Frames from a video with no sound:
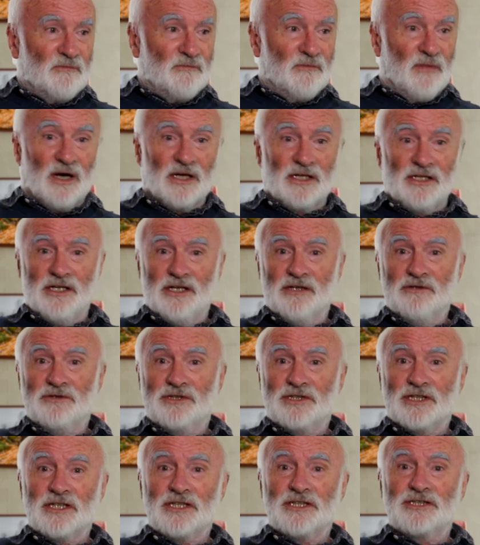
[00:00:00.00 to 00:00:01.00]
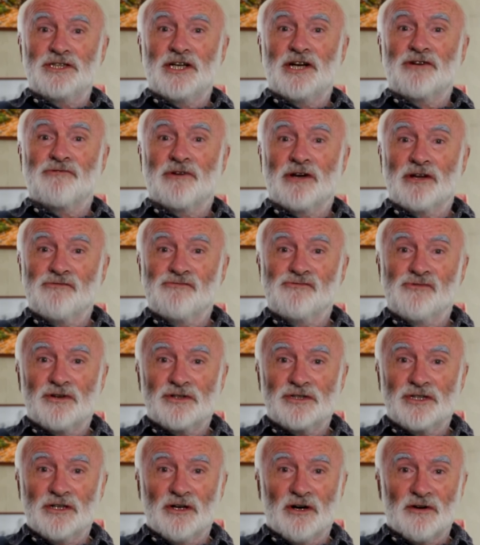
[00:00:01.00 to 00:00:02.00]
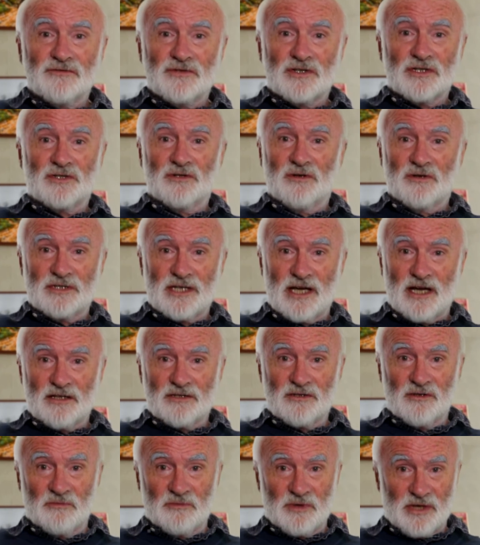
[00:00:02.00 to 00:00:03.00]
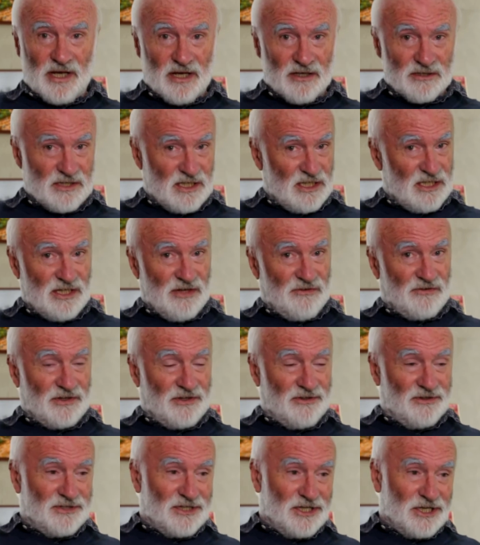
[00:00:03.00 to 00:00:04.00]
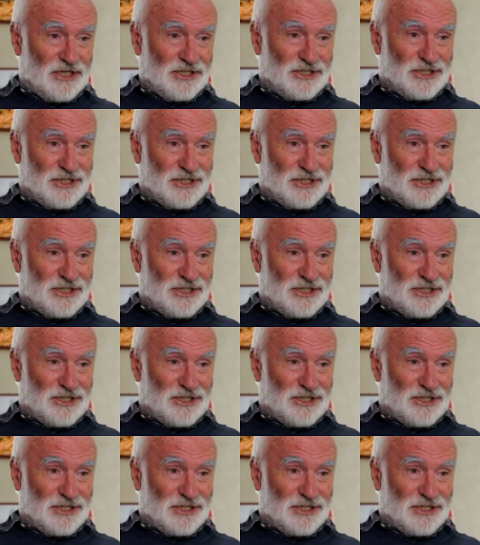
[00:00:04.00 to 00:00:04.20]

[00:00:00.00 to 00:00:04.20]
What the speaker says: Mind you, she's generally rushing off to sort out somebody else in difficulty.